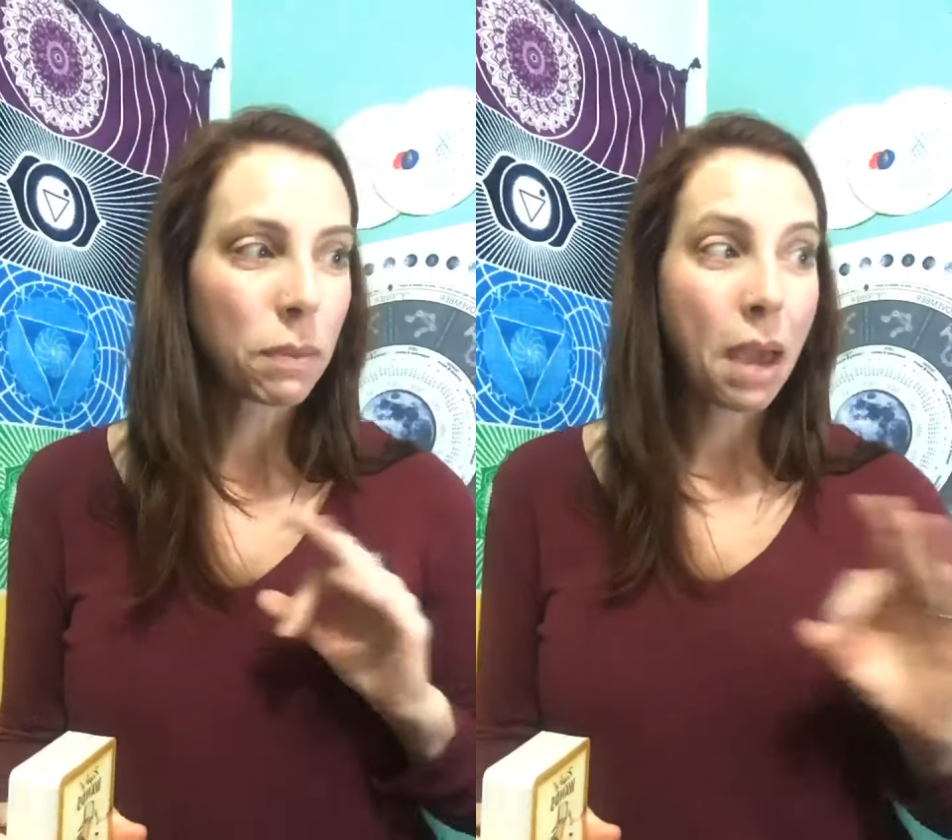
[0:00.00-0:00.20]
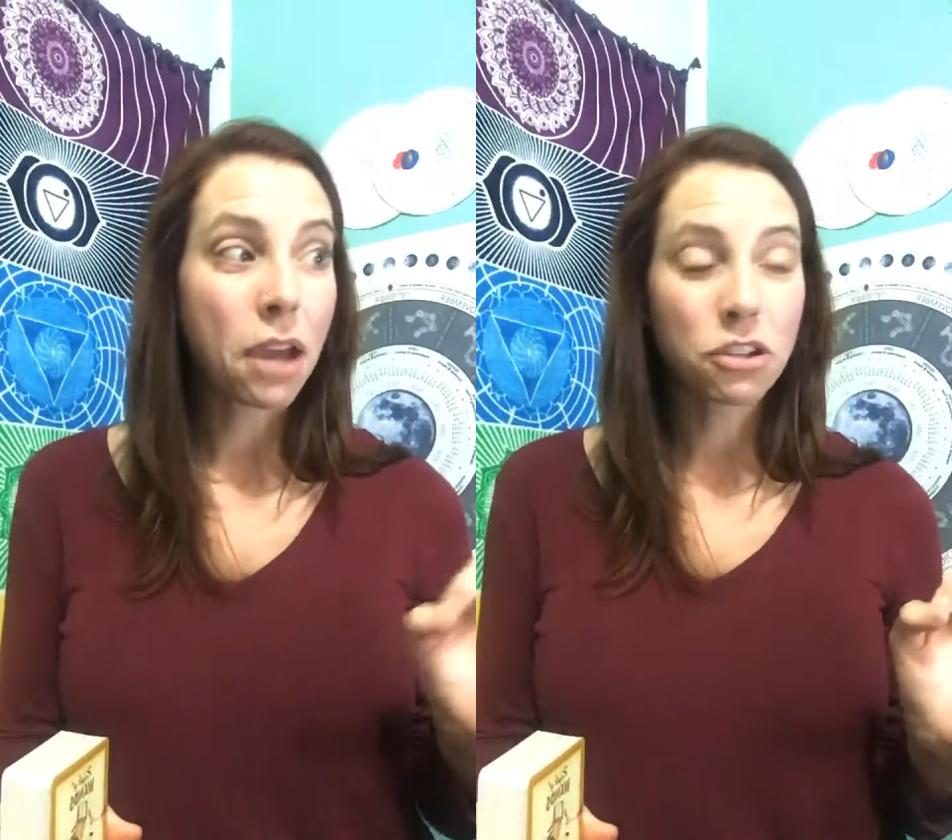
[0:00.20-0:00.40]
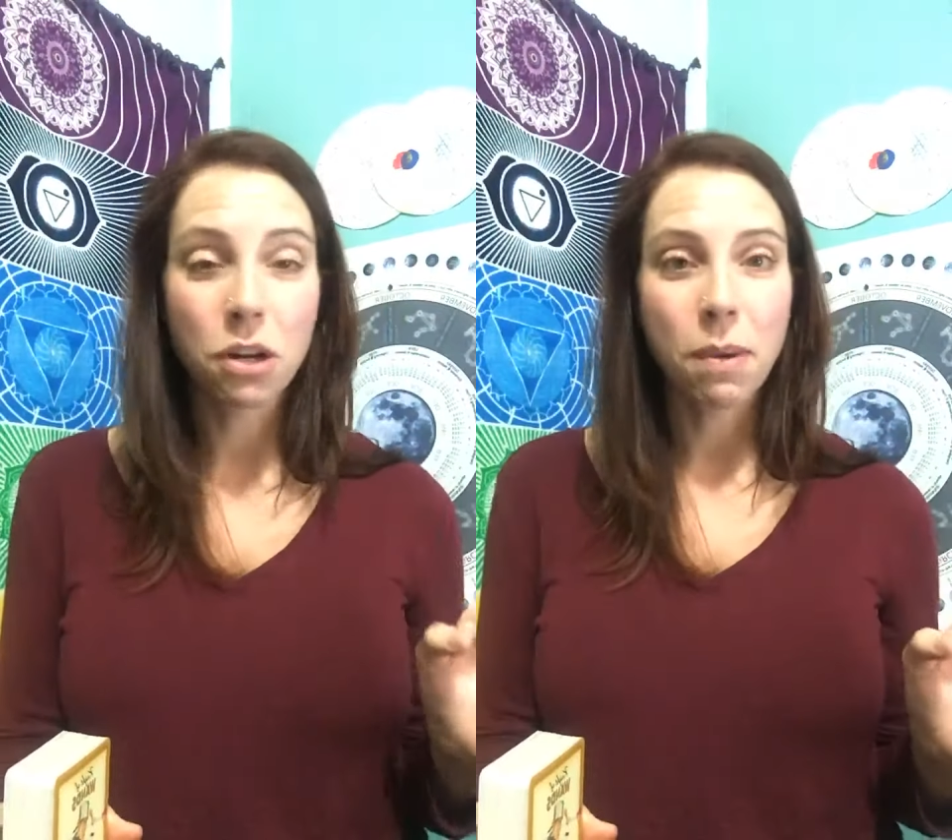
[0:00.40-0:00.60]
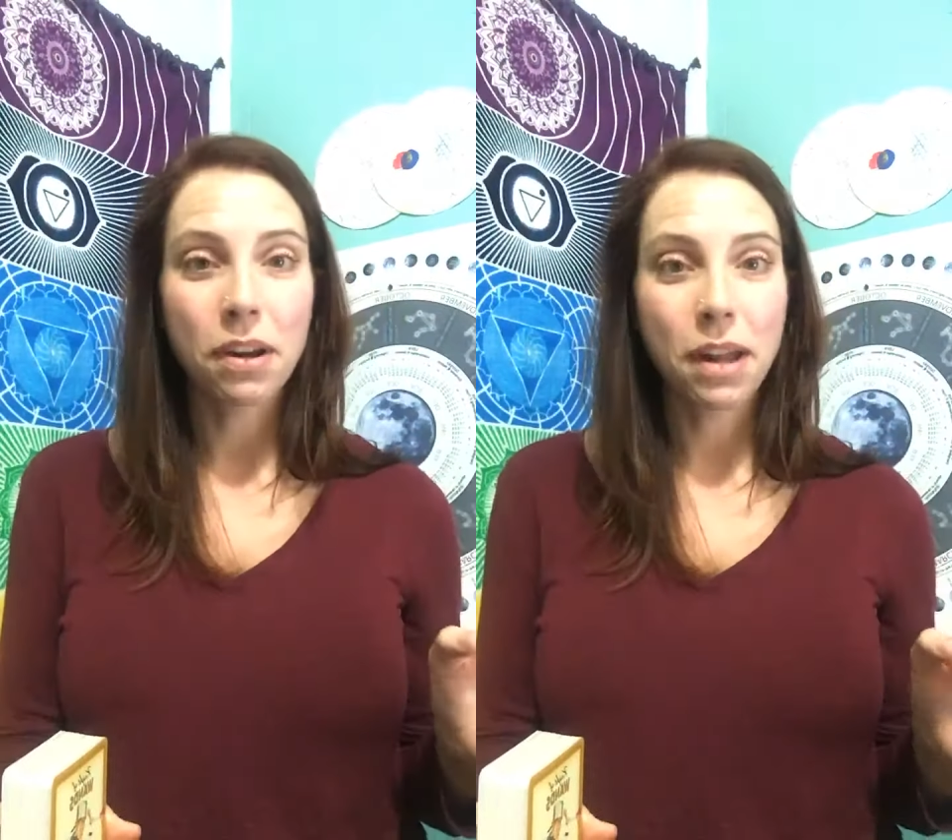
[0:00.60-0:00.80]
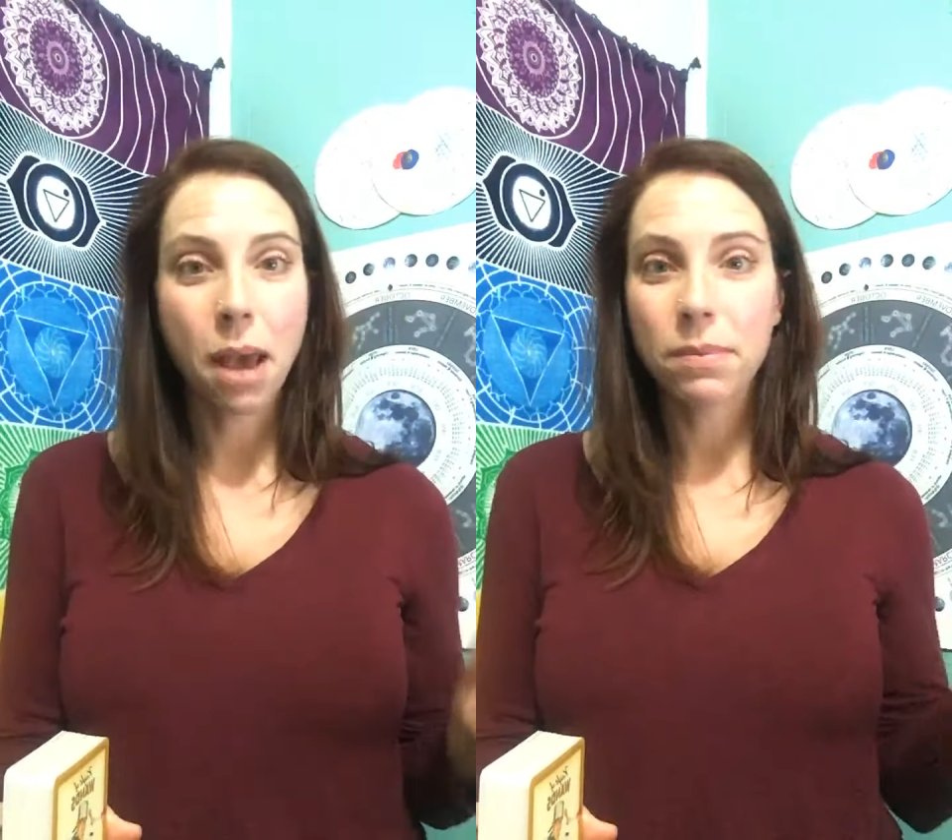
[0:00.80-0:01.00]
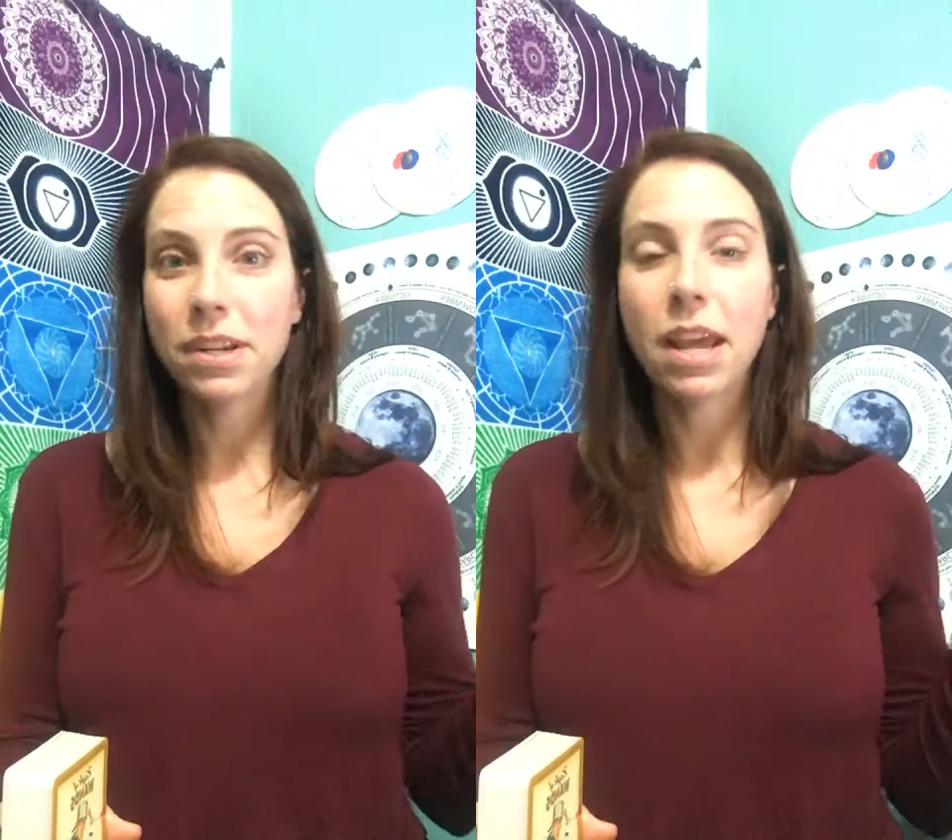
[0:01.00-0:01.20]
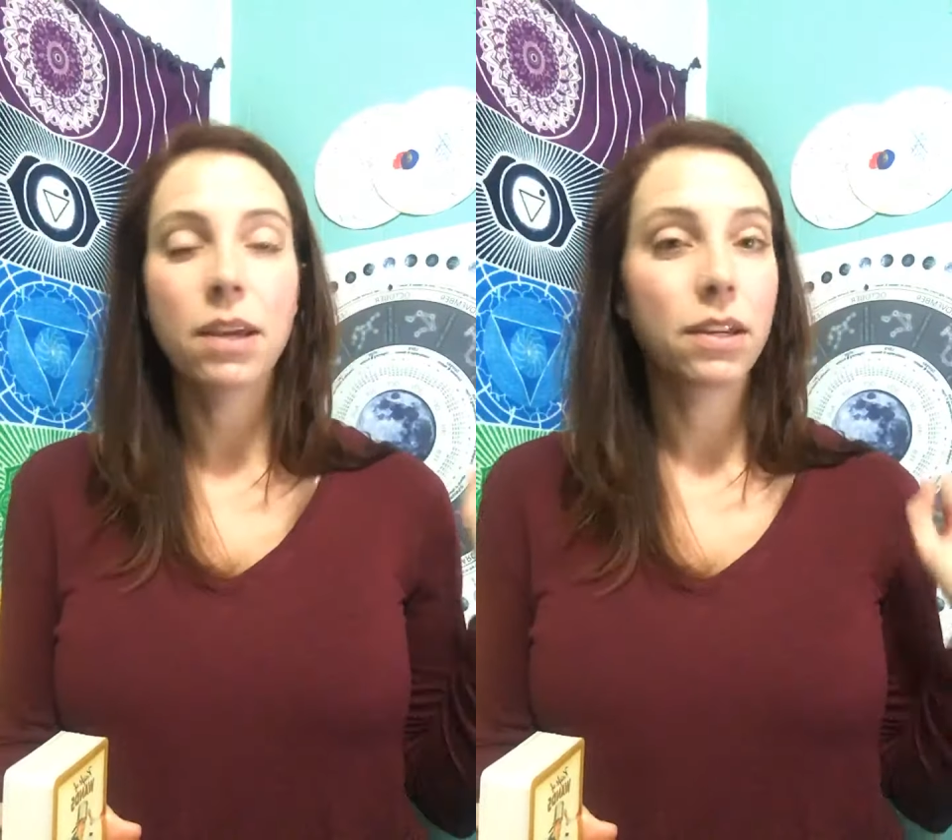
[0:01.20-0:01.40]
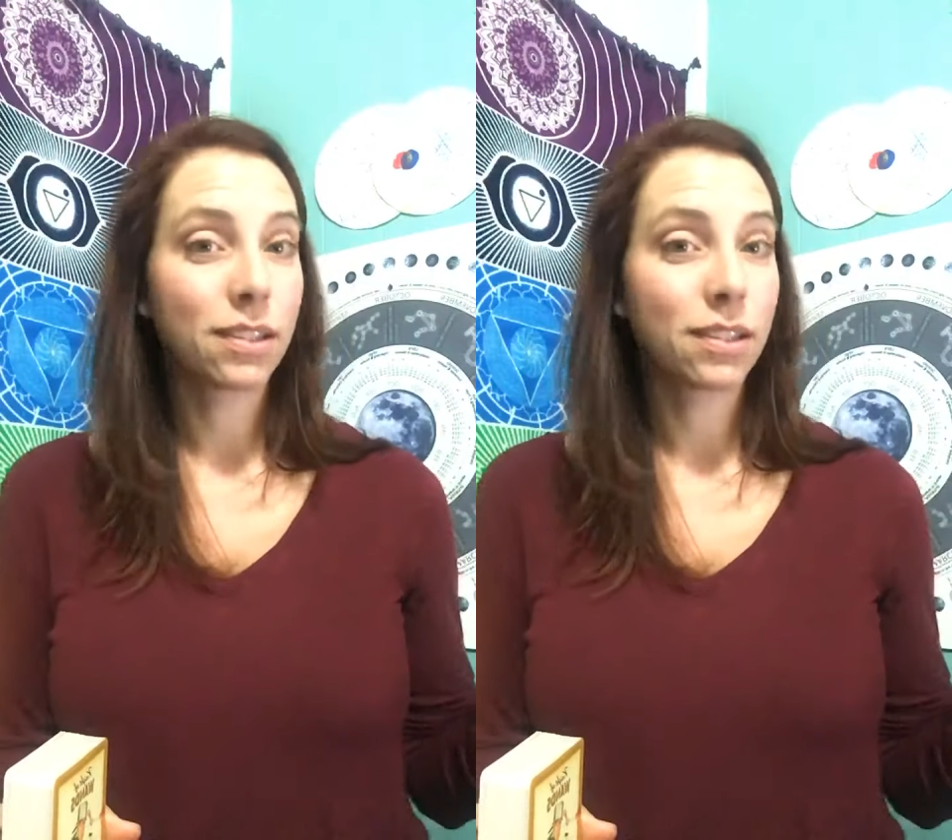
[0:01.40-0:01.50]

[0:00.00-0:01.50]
passionate about a nap today,